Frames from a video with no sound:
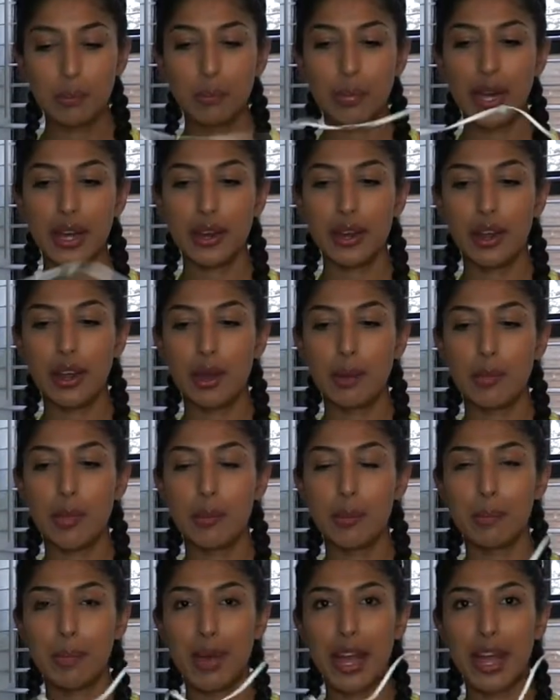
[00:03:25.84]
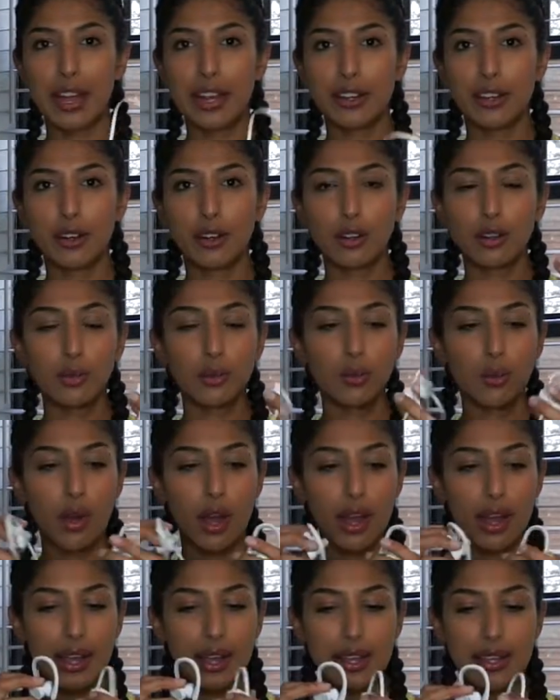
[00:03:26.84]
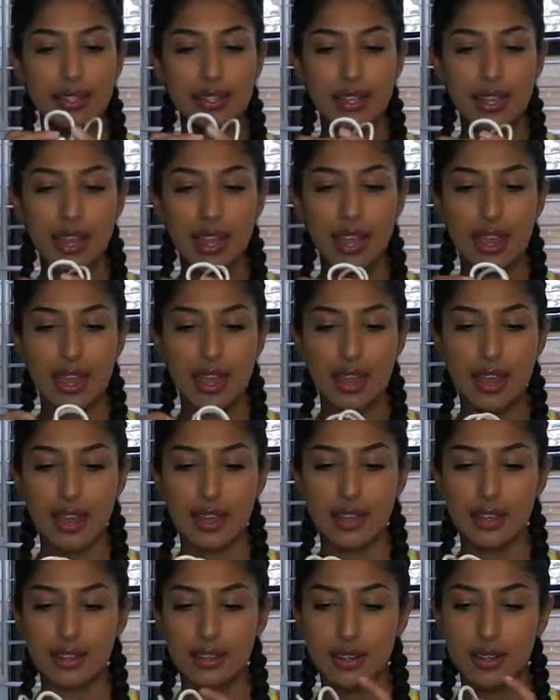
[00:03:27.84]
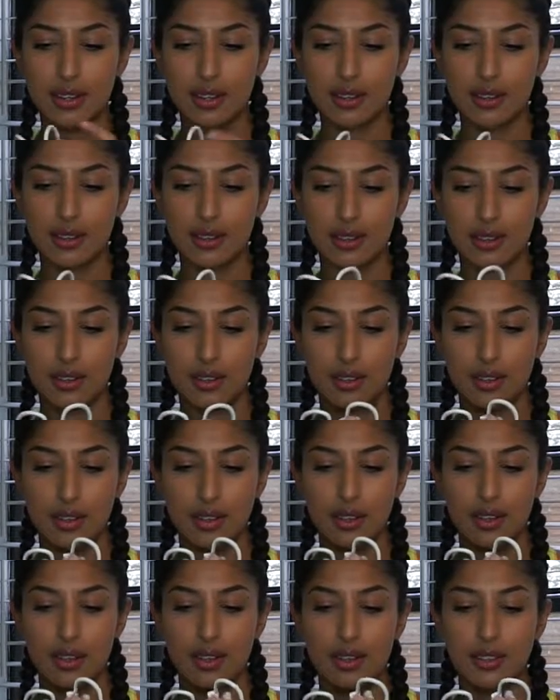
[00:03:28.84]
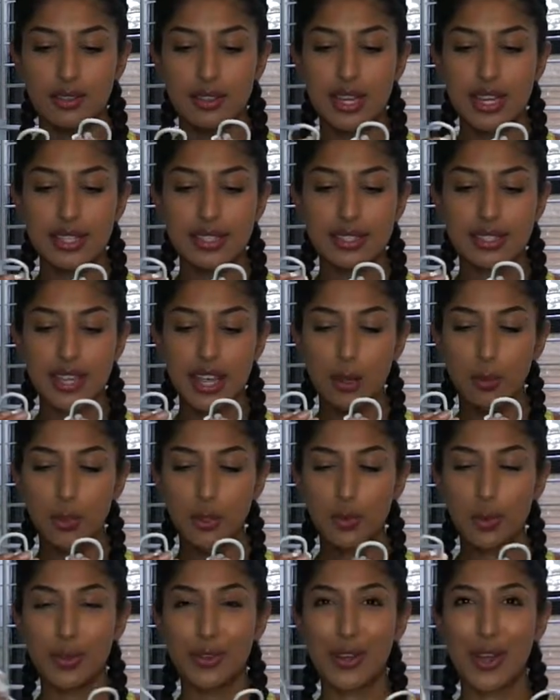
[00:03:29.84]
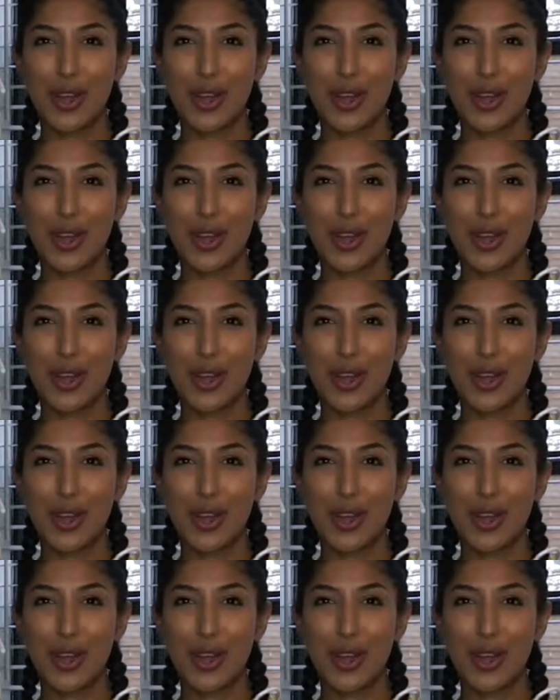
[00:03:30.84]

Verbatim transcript: But um, mine are white and they say which one